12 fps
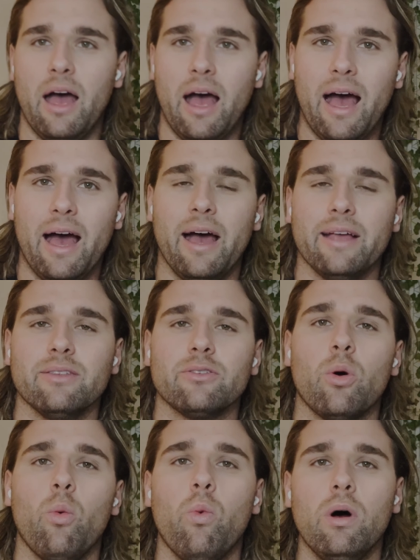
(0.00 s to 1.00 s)
And
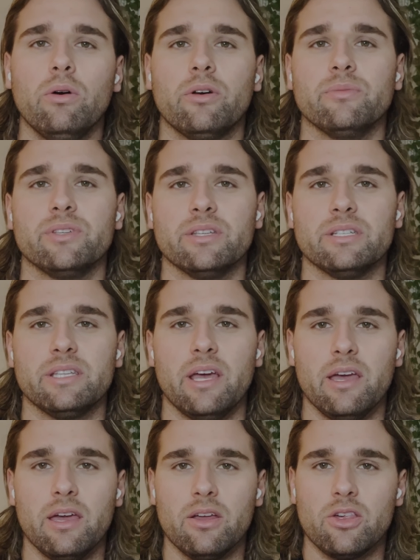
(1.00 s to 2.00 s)
welcome to the
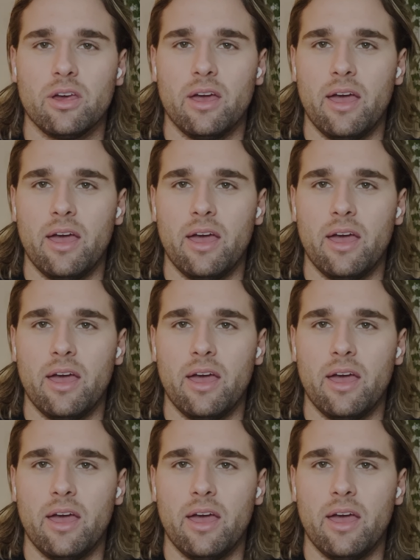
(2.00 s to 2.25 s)
stage,